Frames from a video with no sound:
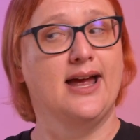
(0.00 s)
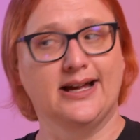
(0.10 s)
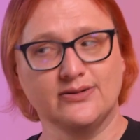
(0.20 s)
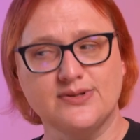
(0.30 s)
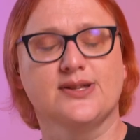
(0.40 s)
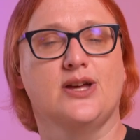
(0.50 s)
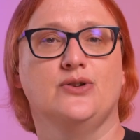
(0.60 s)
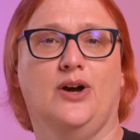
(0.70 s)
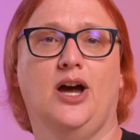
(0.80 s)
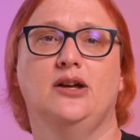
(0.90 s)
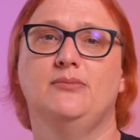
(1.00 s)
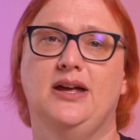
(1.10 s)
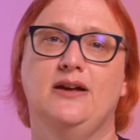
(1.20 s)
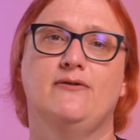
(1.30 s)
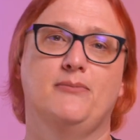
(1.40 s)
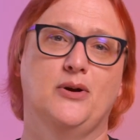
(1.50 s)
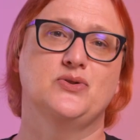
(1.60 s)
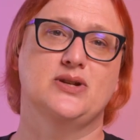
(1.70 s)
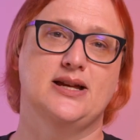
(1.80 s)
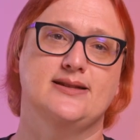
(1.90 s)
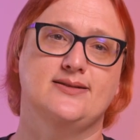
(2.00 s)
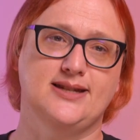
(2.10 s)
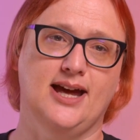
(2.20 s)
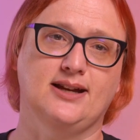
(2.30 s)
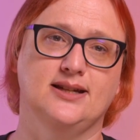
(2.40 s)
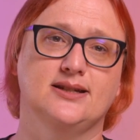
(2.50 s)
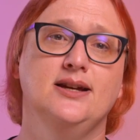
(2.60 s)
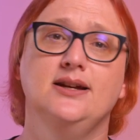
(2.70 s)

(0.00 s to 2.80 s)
outside your home if motion is detected.